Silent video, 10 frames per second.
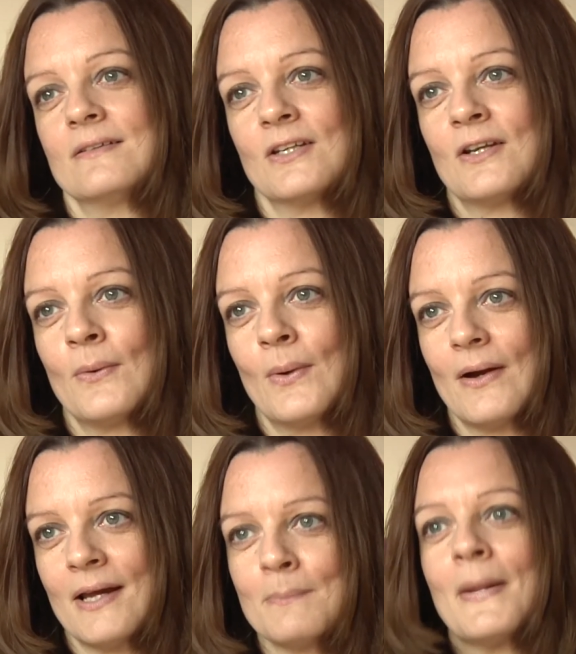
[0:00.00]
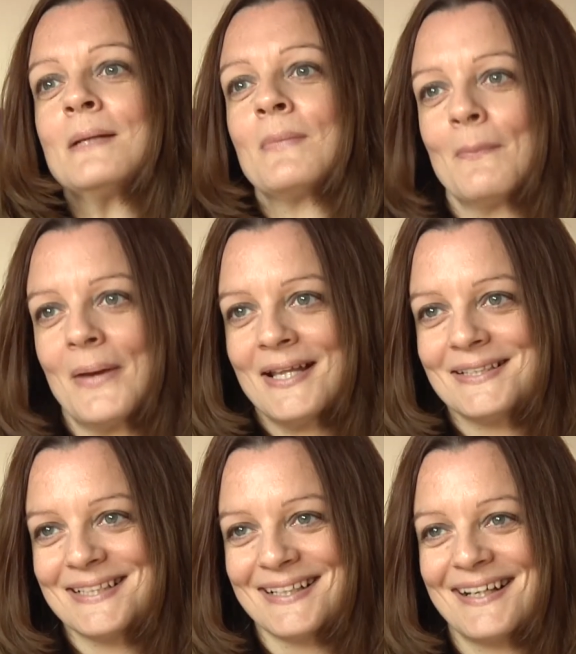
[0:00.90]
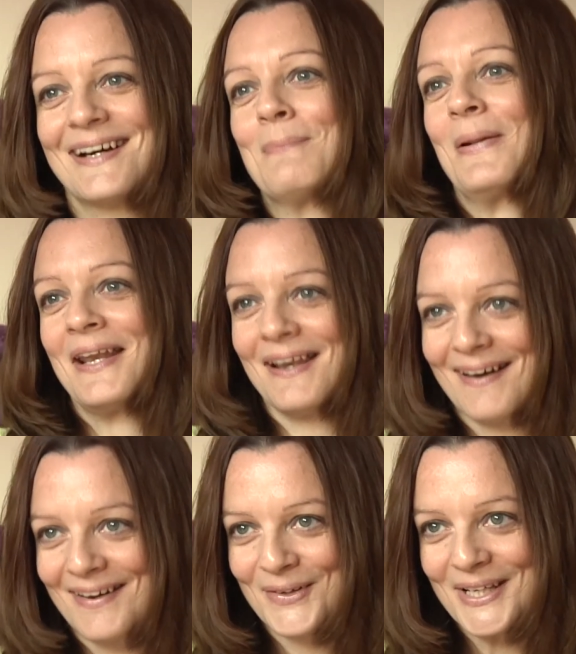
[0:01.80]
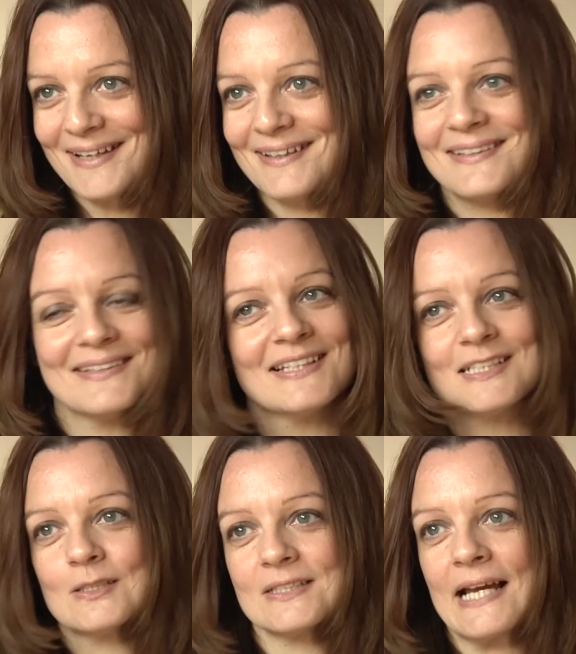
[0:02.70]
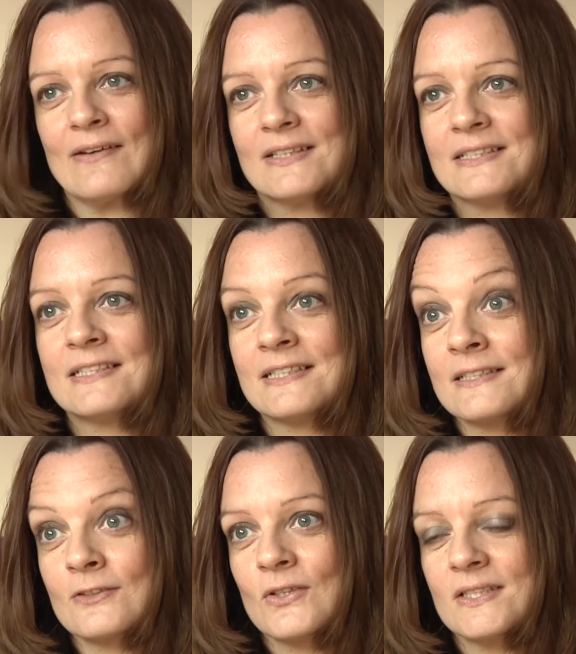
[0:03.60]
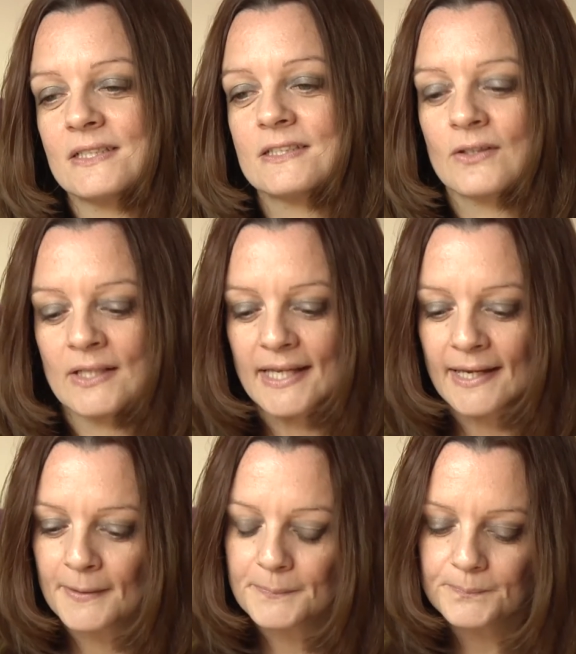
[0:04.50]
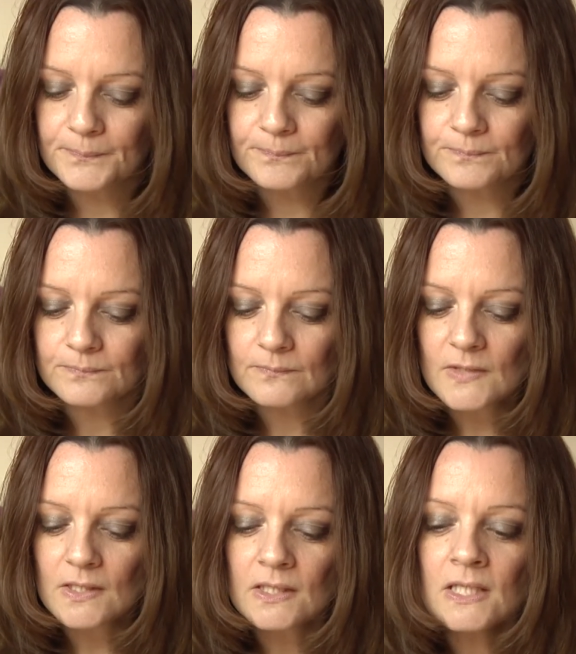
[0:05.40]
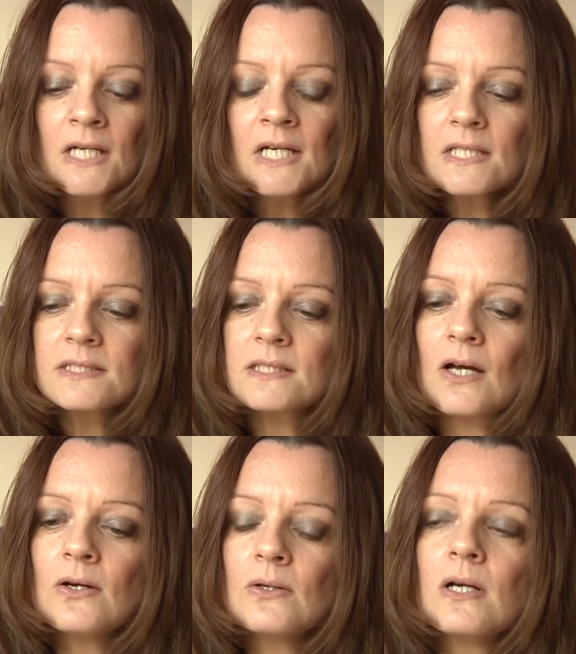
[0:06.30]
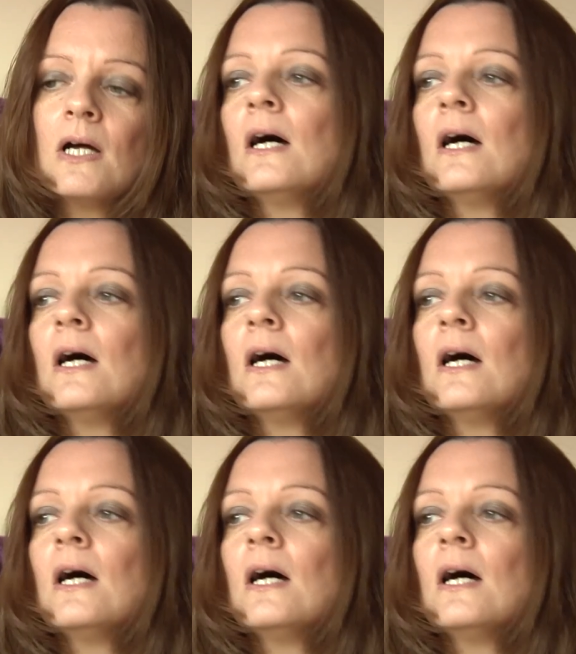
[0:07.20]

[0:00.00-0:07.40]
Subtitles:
you know, I'd made my bed. I better lie on it, and this is as good as it's going to get. So